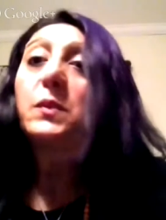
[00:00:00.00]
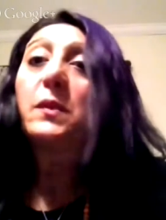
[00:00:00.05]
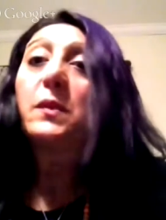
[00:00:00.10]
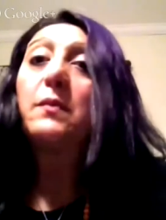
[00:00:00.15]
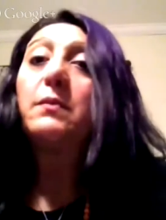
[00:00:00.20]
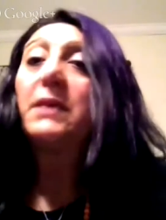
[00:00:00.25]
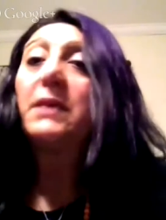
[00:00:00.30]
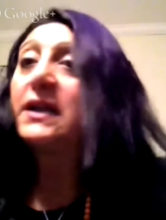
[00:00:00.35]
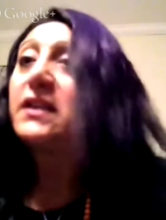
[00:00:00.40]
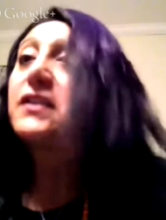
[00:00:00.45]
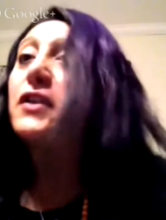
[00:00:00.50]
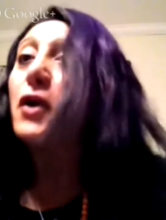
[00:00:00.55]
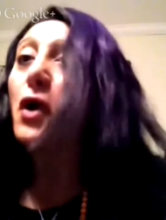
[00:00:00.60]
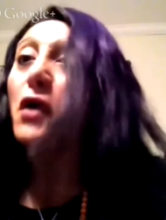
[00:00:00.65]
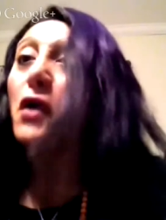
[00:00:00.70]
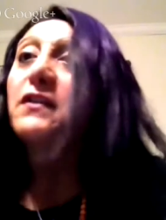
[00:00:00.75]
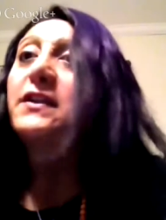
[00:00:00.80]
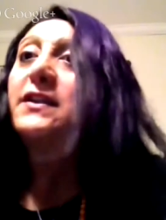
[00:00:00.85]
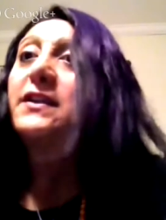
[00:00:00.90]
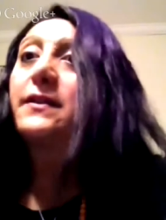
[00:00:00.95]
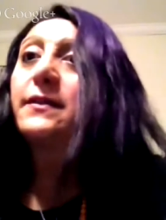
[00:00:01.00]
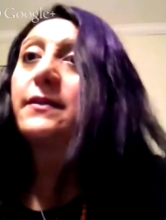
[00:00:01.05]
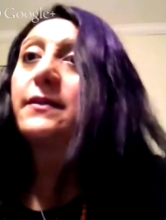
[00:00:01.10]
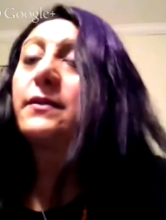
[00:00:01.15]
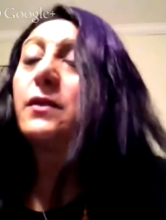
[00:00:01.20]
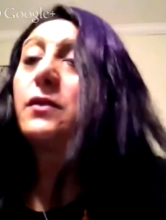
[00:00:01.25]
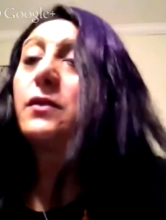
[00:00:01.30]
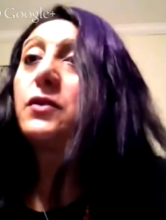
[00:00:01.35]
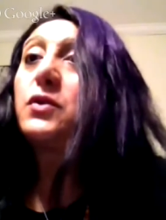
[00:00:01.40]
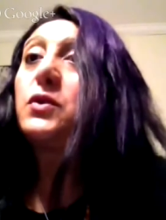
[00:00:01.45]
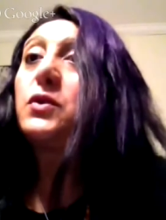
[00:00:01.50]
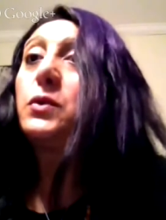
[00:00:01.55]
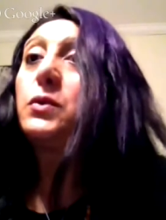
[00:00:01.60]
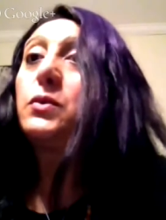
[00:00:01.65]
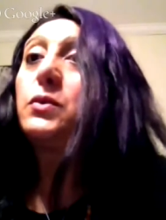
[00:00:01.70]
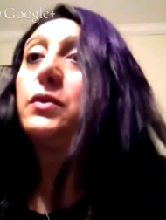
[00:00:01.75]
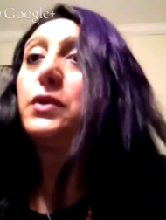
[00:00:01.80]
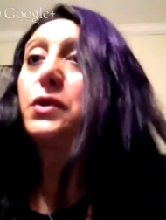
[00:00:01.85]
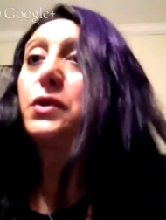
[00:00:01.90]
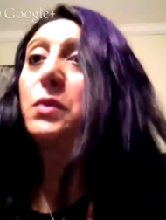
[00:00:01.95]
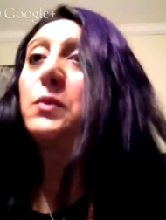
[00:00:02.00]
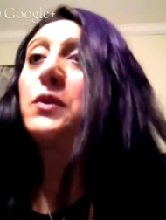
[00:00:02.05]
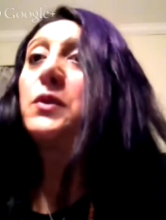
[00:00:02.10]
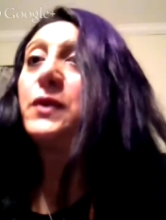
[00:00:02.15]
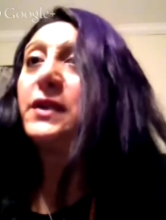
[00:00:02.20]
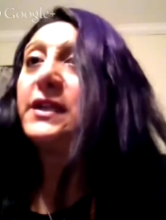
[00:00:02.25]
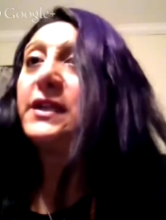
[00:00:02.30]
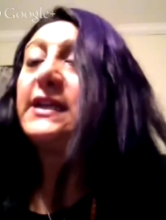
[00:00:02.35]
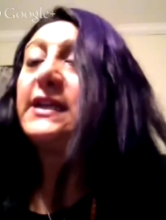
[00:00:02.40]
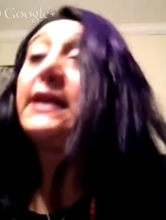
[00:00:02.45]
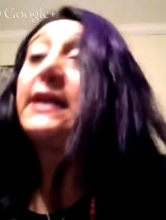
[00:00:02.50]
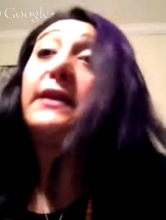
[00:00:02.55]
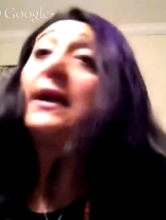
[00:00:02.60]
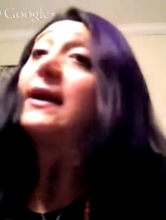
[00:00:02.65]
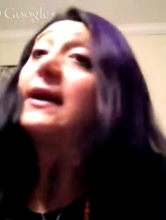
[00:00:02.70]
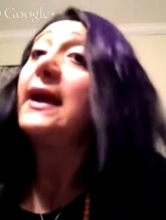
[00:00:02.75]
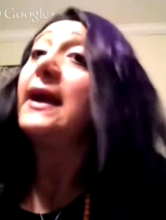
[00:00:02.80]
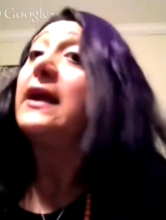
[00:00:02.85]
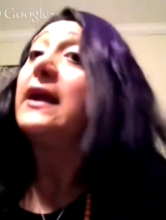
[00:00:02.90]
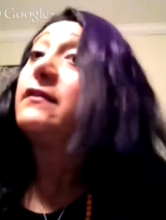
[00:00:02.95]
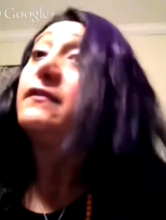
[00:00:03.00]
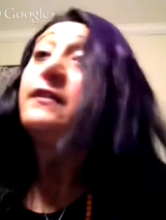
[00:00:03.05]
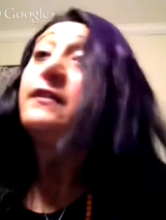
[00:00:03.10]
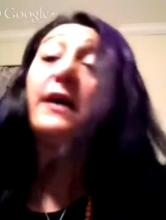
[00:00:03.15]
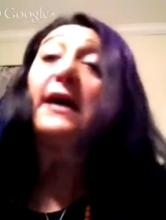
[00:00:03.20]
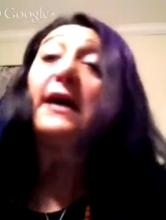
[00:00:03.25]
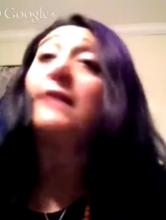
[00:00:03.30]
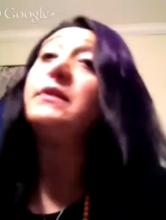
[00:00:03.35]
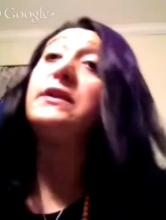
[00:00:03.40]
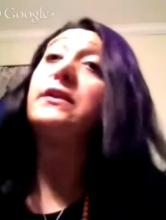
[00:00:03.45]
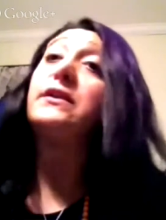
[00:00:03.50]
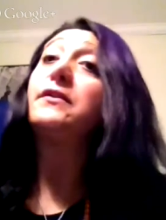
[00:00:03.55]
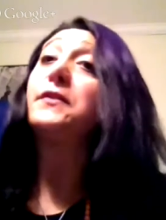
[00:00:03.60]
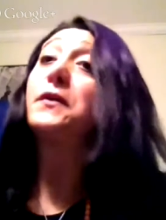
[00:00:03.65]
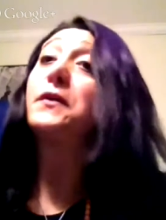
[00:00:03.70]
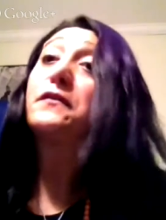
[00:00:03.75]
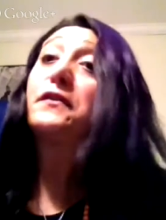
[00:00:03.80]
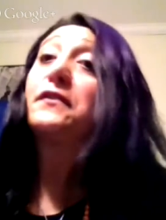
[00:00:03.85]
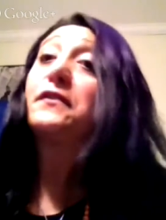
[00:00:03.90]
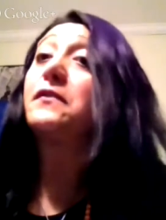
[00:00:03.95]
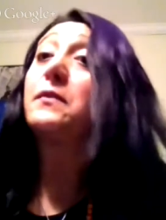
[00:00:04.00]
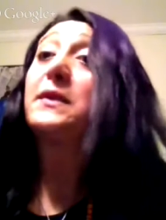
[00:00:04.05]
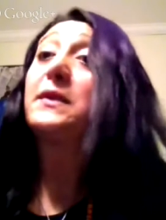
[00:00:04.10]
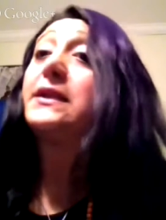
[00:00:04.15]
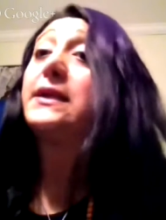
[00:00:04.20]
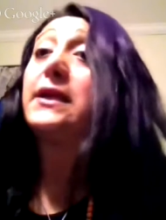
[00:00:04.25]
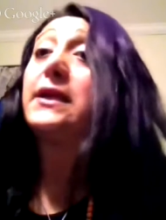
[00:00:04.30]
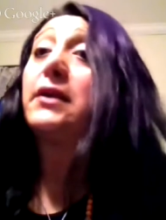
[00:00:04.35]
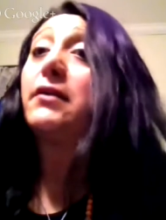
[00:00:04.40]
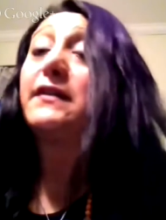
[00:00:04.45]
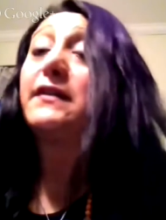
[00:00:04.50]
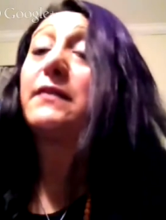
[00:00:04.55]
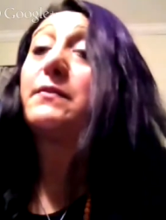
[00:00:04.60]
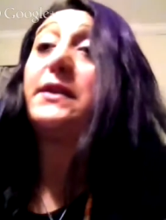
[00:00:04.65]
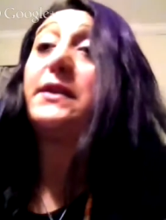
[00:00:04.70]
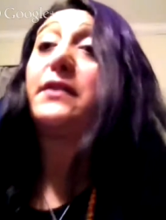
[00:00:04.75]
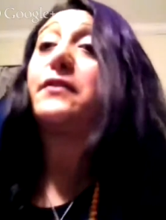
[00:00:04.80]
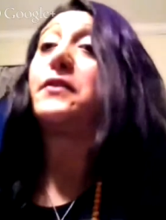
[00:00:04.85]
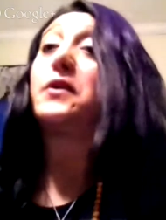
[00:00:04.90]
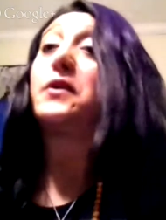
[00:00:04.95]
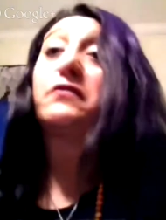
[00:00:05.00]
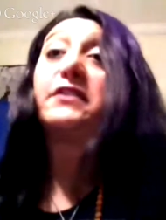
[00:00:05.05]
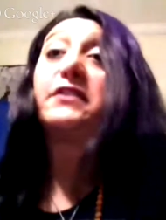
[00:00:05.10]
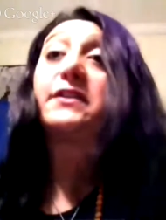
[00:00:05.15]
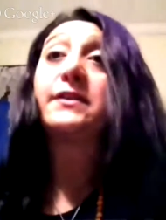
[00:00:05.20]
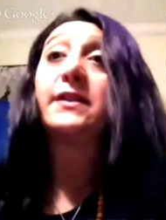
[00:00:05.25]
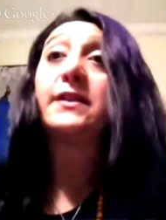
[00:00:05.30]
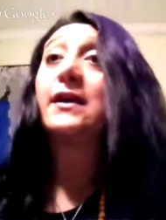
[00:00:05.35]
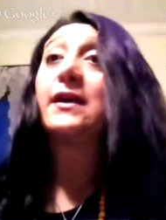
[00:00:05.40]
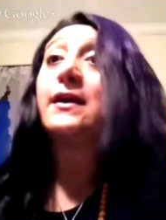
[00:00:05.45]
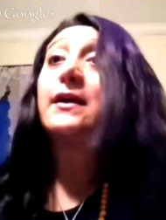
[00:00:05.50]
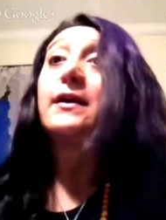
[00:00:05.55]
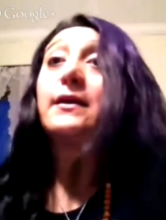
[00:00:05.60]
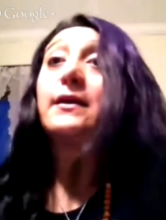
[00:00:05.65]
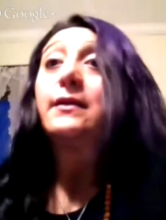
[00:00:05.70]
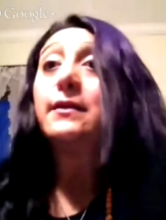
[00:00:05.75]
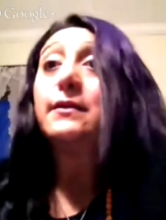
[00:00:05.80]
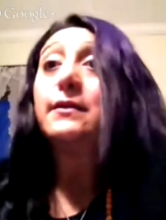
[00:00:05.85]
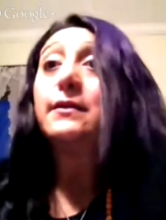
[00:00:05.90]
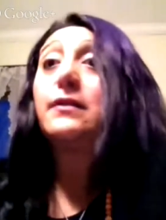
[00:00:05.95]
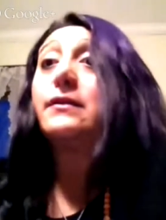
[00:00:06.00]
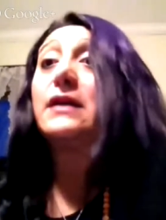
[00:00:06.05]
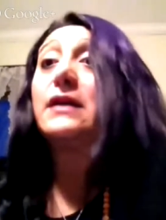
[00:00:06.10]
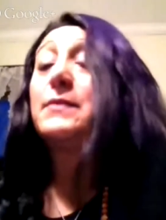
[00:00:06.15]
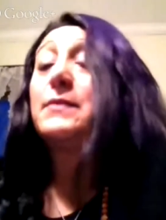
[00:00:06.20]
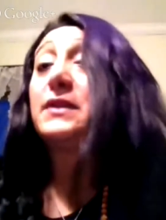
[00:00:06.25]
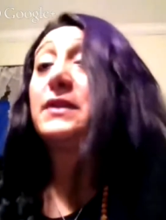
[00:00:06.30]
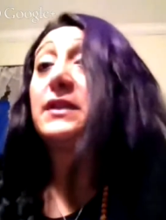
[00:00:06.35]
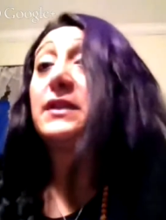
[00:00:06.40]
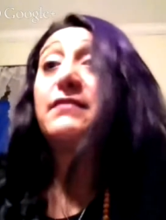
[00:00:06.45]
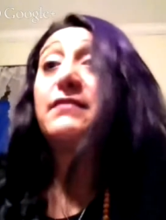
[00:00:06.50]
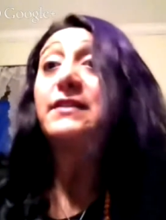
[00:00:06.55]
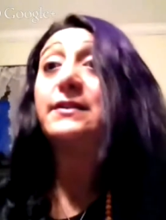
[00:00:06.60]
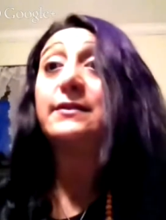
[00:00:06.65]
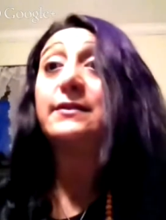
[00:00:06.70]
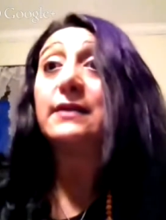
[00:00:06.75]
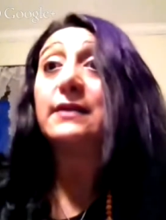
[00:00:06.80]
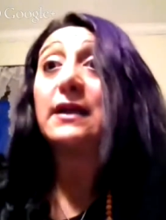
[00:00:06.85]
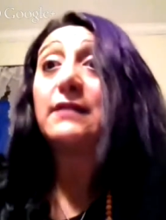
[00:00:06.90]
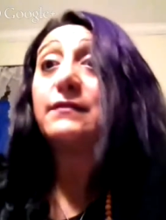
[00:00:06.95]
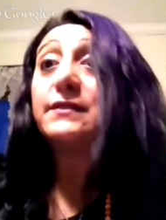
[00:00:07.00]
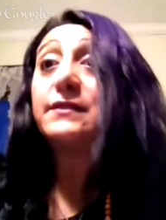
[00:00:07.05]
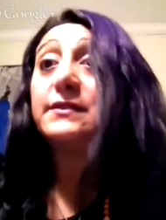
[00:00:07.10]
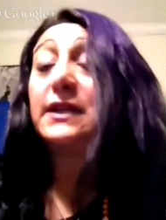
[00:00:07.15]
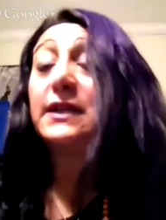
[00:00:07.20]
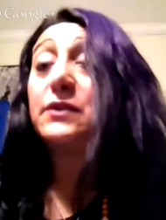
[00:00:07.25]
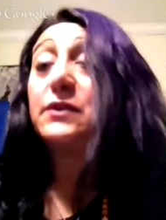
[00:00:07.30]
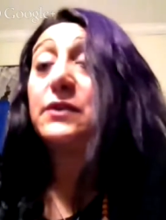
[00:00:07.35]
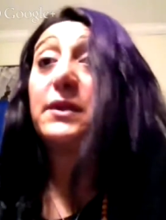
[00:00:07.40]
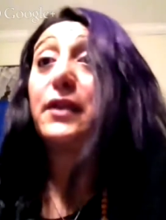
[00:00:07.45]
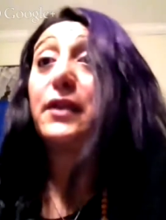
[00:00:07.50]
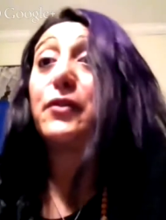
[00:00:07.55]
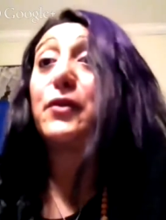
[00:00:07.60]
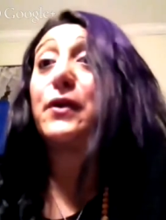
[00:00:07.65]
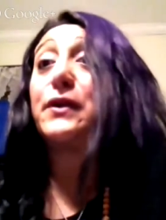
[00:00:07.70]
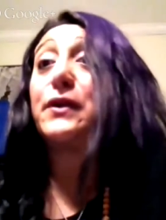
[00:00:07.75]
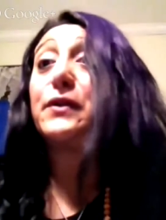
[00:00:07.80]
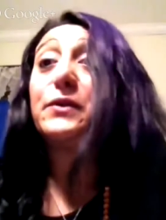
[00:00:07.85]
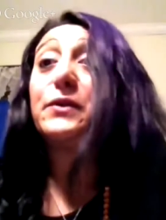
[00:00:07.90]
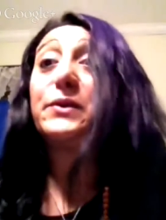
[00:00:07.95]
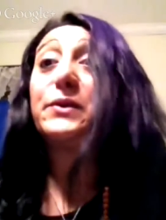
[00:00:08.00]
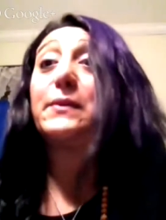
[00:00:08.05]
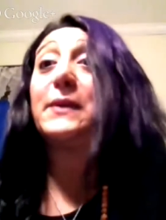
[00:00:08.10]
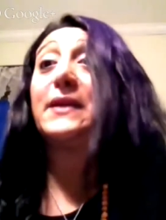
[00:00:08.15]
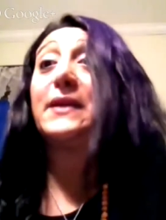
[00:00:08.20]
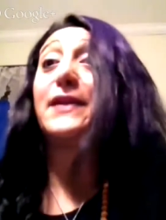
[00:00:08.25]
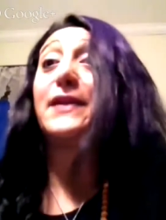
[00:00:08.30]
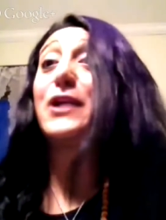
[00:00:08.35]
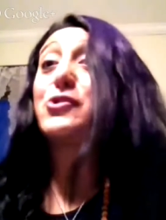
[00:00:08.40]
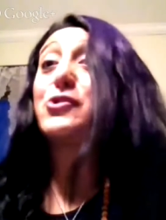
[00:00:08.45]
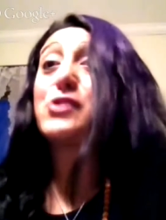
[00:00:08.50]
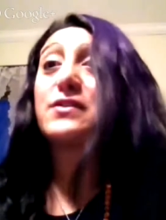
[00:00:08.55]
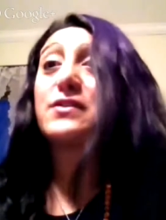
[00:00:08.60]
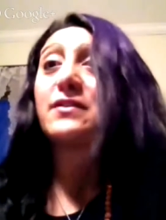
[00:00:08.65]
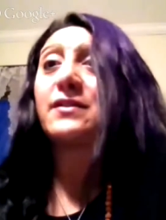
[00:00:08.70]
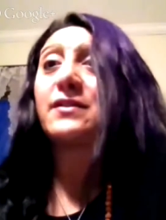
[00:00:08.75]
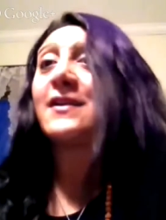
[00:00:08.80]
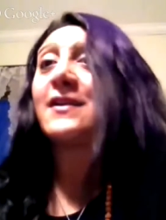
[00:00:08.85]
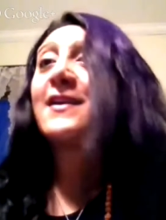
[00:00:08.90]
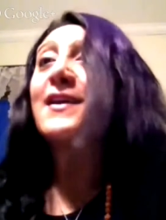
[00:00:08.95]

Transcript: my service to the community. And I've been in service for many years. I've been in service since I'm 11. That's when I started doing my sessions.